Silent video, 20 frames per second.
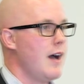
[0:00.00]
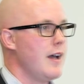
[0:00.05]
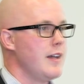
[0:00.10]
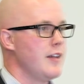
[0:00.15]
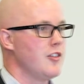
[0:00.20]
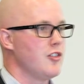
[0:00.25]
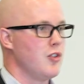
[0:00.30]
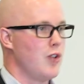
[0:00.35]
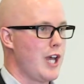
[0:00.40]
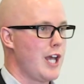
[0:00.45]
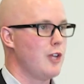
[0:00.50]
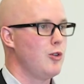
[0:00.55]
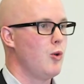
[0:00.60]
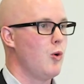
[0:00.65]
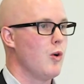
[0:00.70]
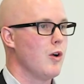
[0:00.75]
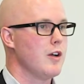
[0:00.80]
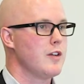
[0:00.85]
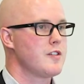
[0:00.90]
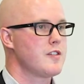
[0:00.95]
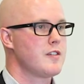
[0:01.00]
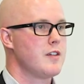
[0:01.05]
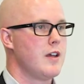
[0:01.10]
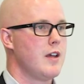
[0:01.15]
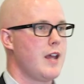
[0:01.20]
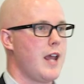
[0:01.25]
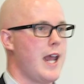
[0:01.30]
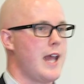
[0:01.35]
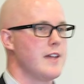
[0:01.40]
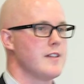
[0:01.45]
is landlords
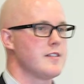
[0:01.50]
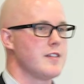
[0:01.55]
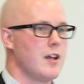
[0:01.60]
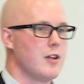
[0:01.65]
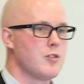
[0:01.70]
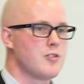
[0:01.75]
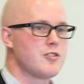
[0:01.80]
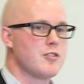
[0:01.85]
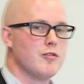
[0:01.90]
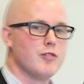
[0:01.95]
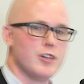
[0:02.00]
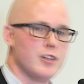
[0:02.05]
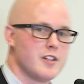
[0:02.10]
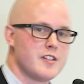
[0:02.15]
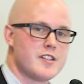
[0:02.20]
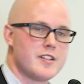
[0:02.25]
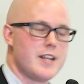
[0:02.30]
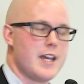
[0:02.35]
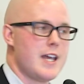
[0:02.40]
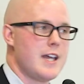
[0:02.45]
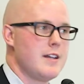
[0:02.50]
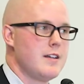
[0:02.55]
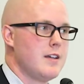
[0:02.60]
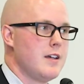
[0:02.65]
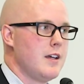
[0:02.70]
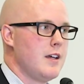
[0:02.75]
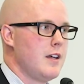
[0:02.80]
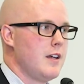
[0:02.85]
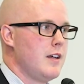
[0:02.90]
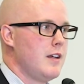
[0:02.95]
and sellers of real estate
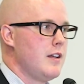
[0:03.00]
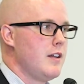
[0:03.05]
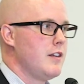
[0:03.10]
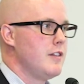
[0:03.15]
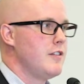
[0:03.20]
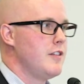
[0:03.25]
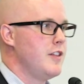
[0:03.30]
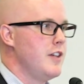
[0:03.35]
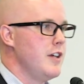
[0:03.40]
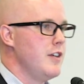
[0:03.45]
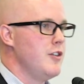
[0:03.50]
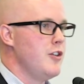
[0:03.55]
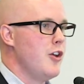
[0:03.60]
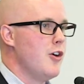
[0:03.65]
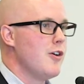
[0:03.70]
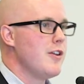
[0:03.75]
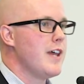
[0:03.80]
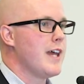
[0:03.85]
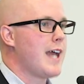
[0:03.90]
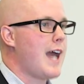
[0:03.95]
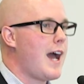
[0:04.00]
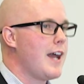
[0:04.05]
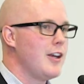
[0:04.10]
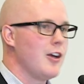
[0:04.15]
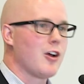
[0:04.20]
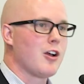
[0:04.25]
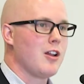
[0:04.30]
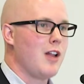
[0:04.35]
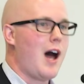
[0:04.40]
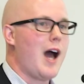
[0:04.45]
that know they got
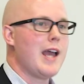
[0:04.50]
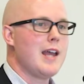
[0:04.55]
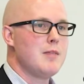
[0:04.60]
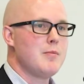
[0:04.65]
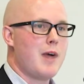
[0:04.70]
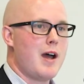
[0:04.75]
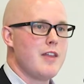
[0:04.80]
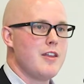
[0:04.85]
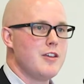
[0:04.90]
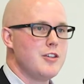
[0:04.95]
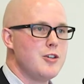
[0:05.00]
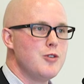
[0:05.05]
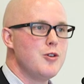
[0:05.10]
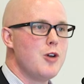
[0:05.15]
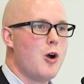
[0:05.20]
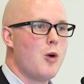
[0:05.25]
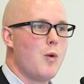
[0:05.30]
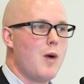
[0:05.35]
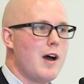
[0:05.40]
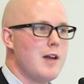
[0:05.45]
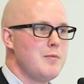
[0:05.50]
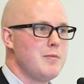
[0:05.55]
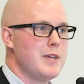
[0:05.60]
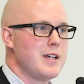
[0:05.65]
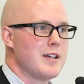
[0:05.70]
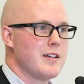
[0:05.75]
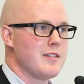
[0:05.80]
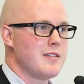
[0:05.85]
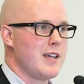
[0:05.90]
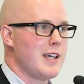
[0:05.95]
your client by the you-know-what
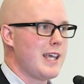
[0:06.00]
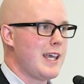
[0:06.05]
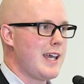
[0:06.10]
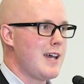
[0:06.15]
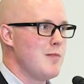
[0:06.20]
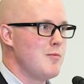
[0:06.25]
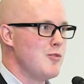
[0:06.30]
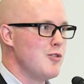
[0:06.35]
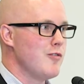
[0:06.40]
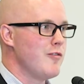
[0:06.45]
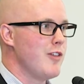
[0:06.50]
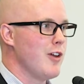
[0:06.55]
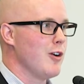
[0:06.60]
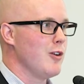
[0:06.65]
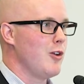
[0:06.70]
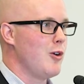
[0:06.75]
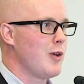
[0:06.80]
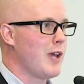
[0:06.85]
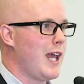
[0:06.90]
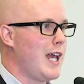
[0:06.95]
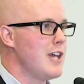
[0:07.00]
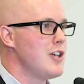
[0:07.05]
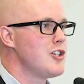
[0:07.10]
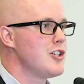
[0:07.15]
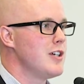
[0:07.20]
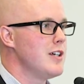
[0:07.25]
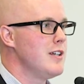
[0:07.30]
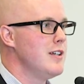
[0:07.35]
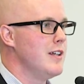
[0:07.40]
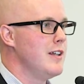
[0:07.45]
because they can't move their
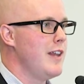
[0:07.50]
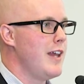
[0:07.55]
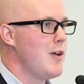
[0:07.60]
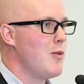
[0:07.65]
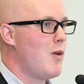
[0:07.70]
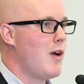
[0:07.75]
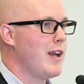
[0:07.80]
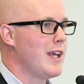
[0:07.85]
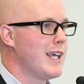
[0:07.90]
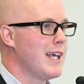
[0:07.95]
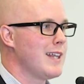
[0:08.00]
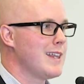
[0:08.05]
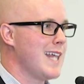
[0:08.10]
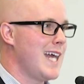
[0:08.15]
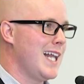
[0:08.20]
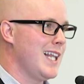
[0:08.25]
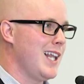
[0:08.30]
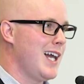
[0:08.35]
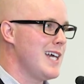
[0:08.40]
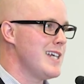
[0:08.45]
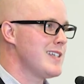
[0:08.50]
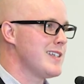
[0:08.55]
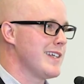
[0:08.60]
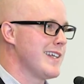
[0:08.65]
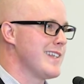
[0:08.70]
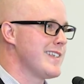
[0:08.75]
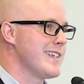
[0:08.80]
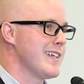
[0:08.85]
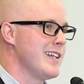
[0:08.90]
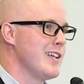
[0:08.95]
location and they want to get that
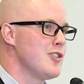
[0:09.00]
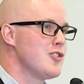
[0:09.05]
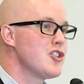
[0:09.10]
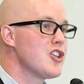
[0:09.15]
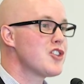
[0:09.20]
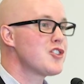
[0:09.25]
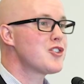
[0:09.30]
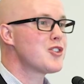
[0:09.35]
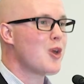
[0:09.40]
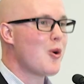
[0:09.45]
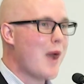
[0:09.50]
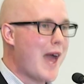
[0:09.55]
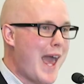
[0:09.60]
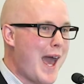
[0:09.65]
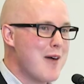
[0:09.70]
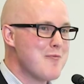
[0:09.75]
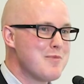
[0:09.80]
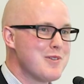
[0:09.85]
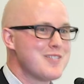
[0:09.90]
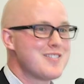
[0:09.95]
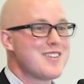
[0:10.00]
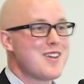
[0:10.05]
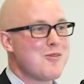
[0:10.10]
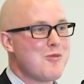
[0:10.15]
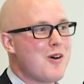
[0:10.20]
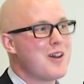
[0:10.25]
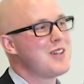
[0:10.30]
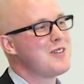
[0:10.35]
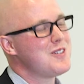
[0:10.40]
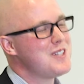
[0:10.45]
license, and it just so happens they
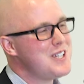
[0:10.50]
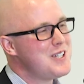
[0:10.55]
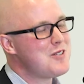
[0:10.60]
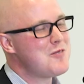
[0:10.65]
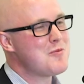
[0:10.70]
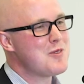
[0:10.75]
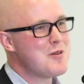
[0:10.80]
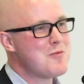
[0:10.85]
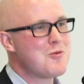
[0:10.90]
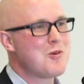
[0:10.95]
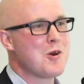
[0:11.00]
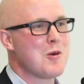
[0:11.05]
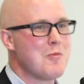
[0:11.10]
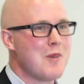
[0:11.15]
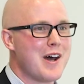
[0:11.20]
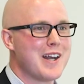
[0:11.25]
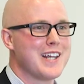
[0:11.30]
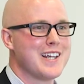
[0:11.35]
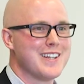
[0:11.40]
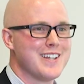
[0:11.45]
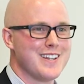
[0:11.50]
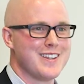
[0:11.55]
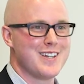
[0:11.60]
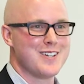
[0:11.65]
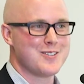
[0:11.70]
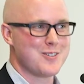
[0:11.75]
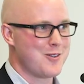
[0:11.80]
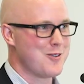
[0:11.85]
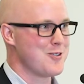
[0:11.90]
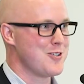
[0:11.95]
want a little bit more money than
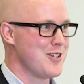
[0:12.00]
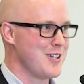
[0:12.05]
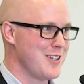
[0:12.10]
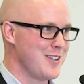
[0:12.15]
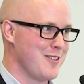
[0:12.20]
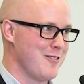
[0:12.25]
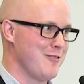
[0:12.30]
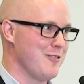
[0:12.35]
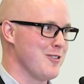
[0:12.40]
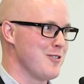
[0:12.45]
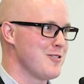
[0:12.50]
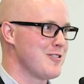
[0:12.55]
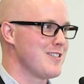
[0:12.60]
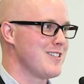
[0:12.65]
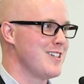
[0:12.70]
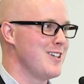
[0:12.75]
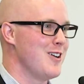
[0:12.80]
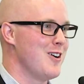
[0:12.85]
they told you at the first,